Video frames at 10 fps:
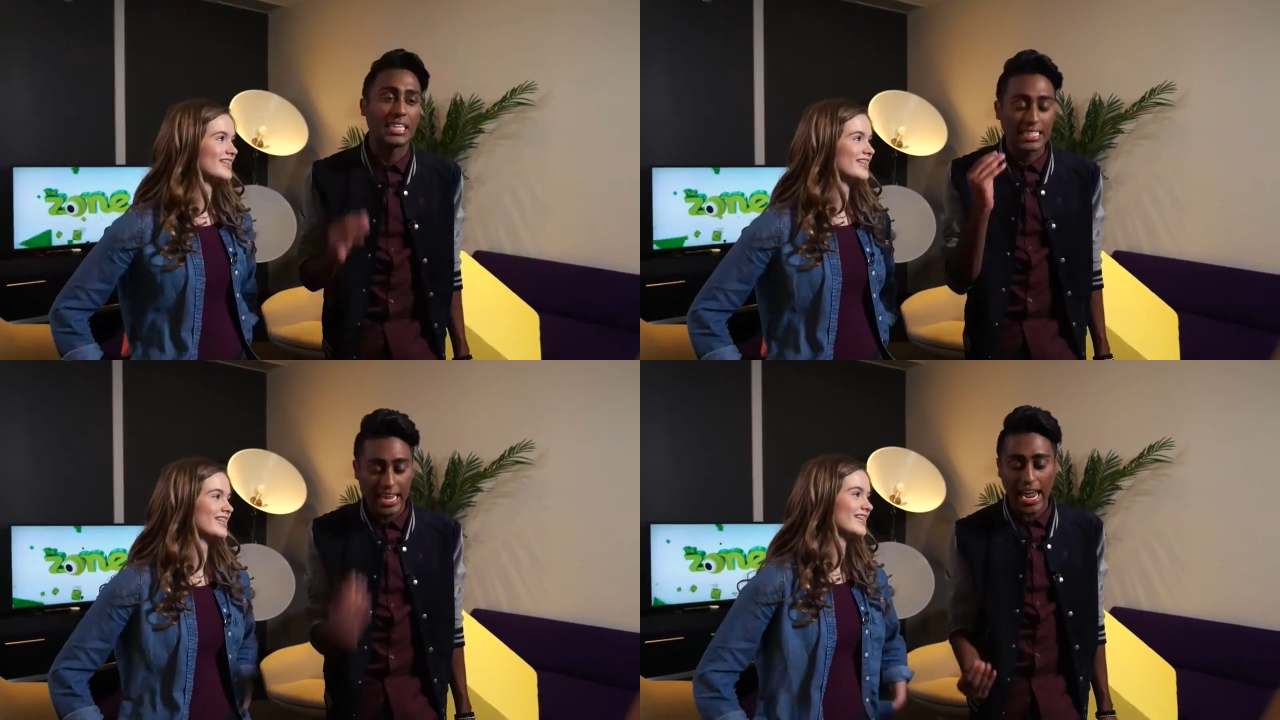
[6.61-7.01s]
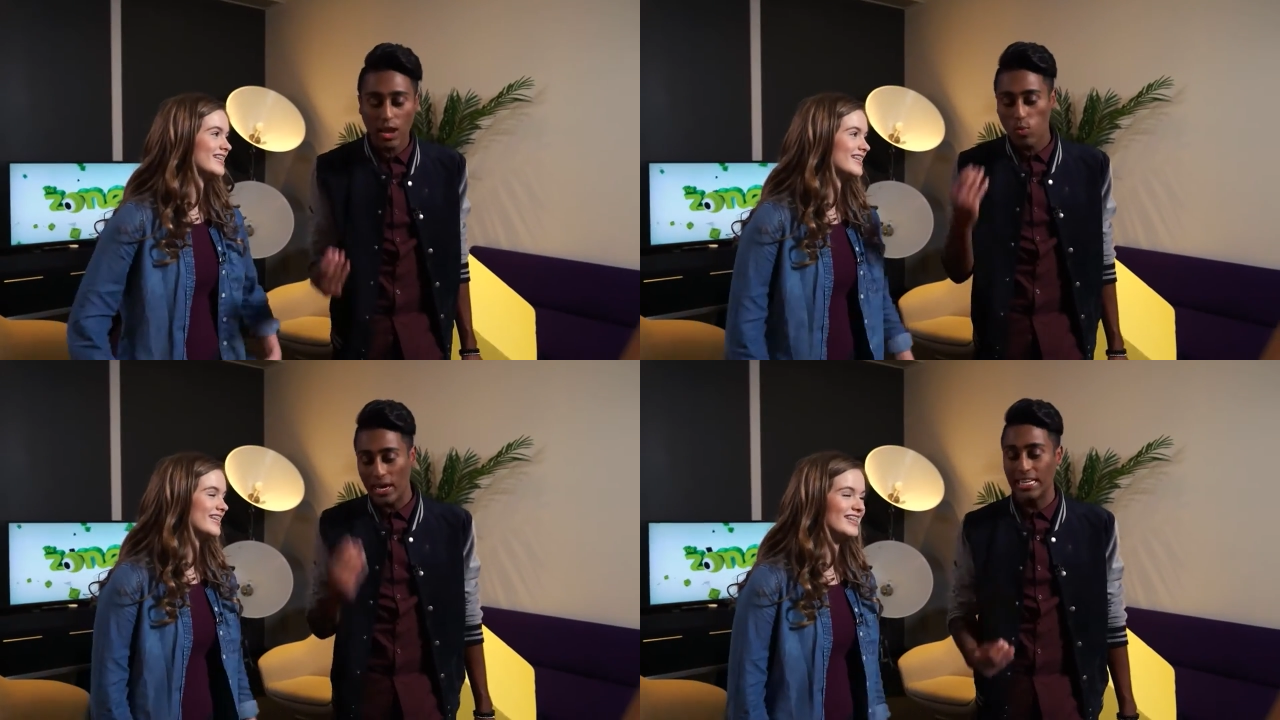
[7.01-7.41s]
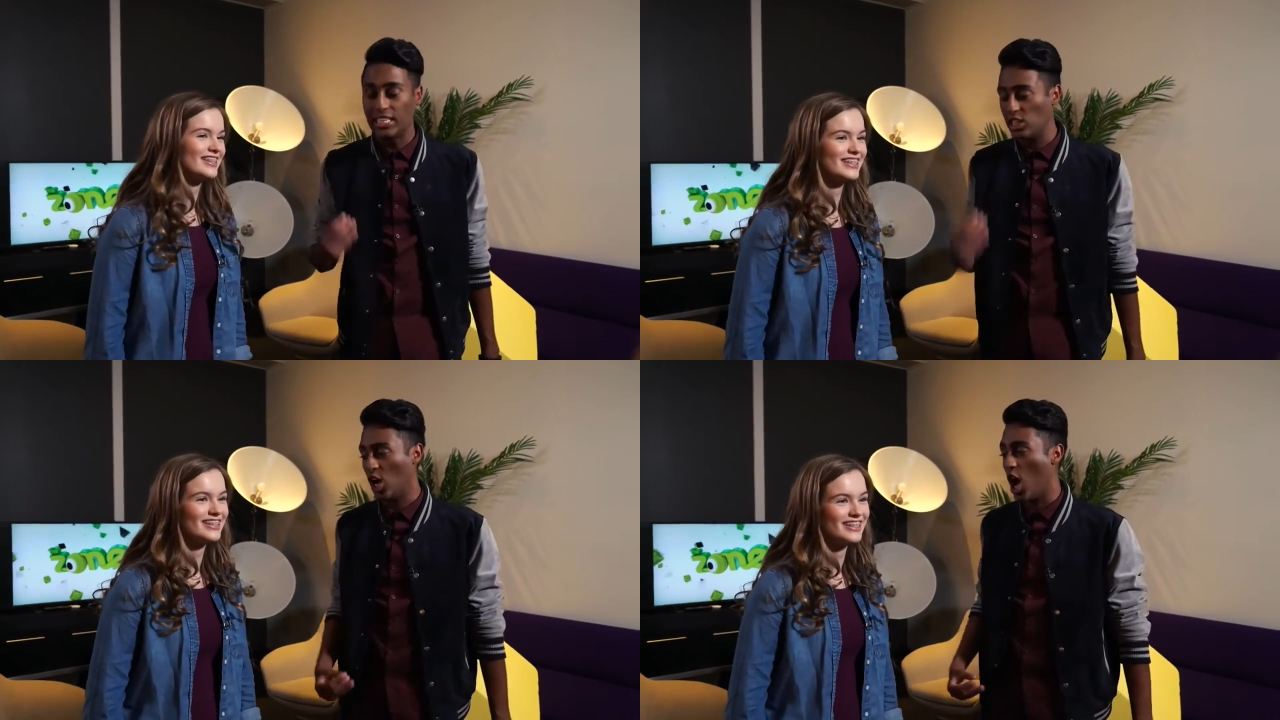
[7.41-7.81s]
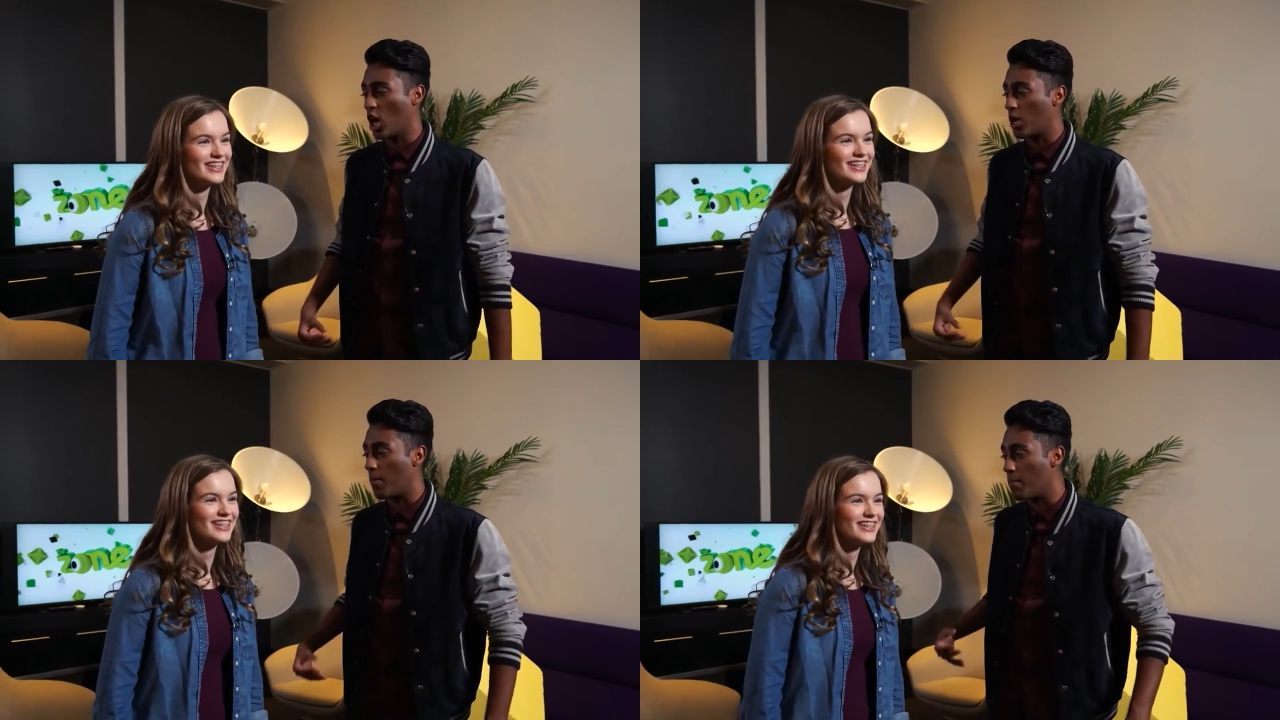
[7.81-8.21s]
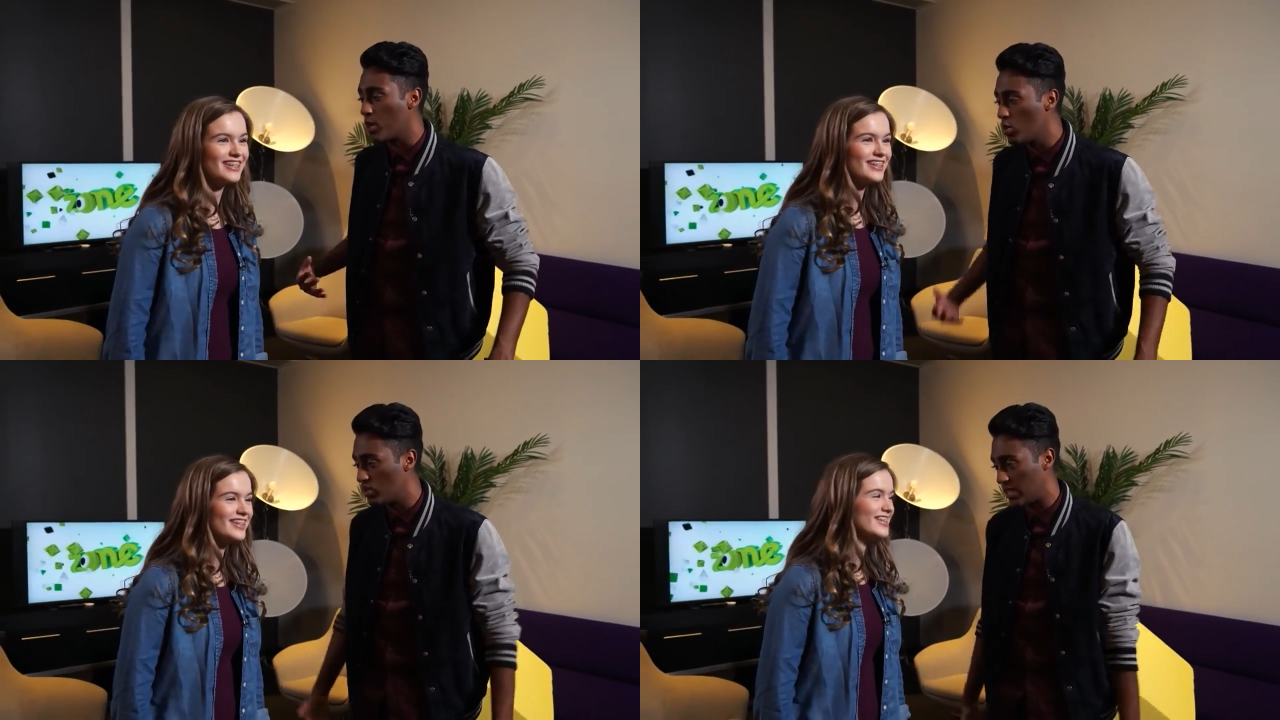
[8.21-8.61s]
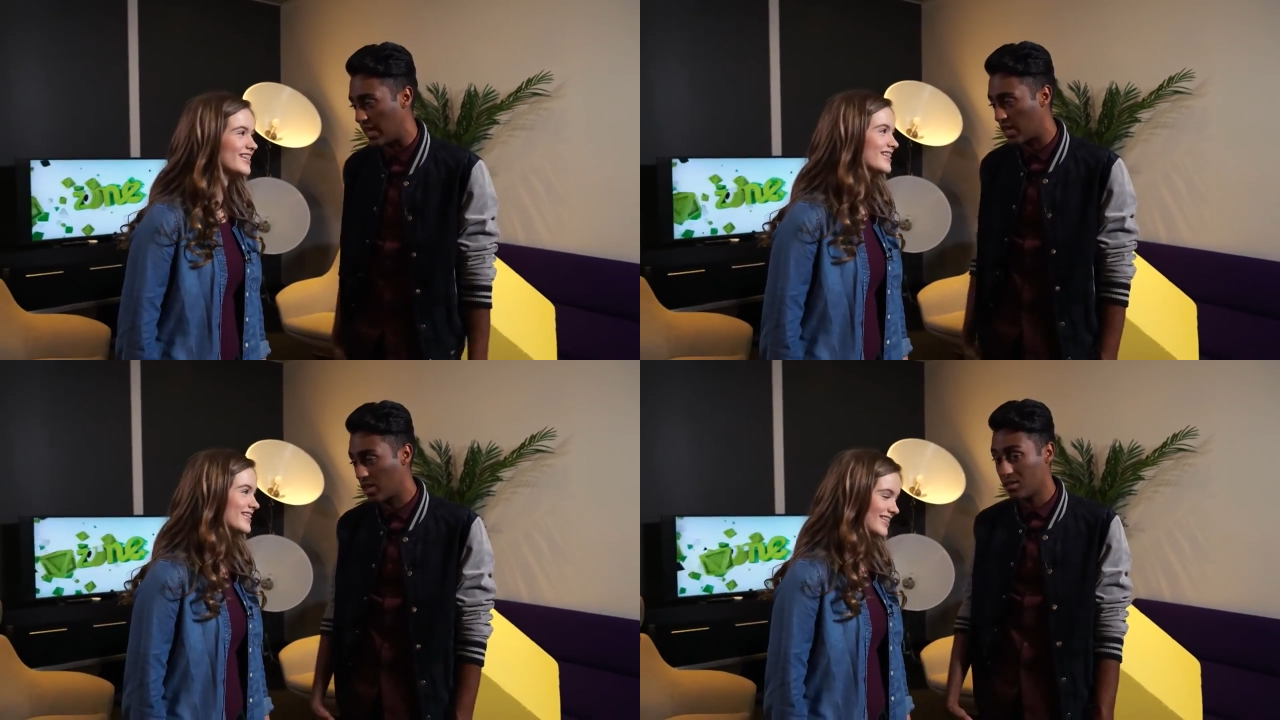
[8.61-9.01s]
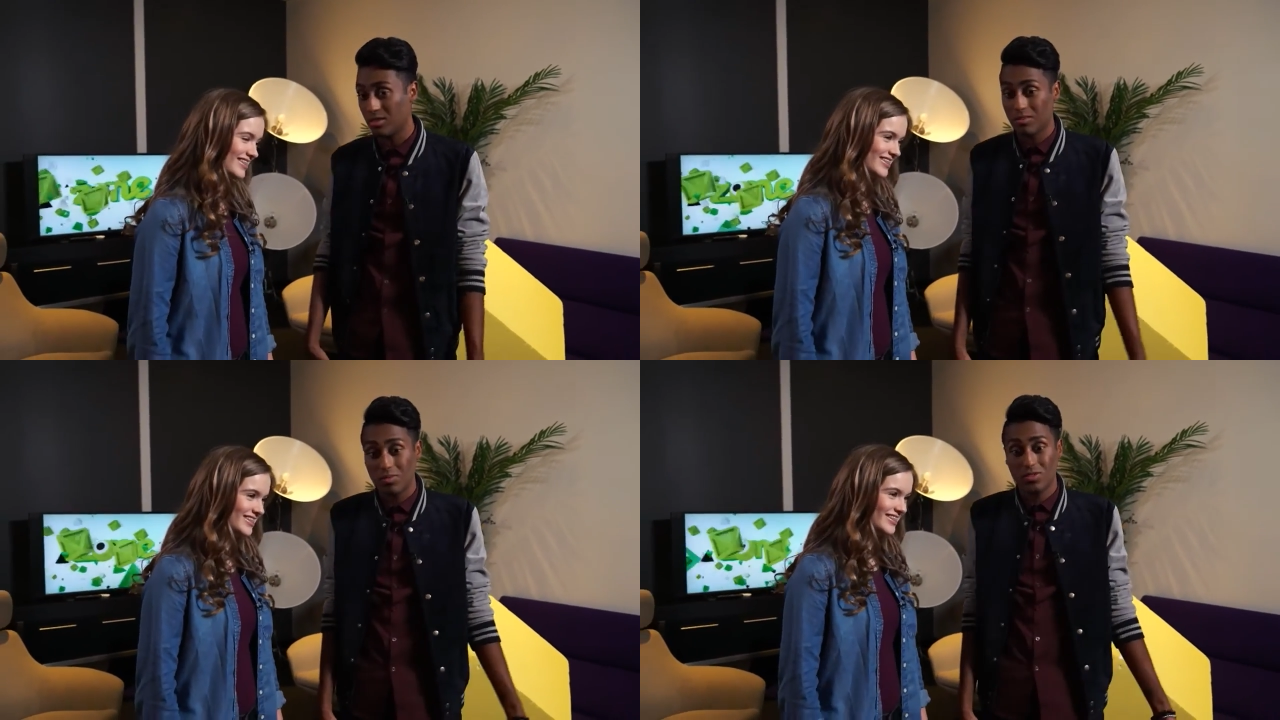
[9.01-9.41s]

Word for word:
Speaker 1: Today we need to talk music, because you're a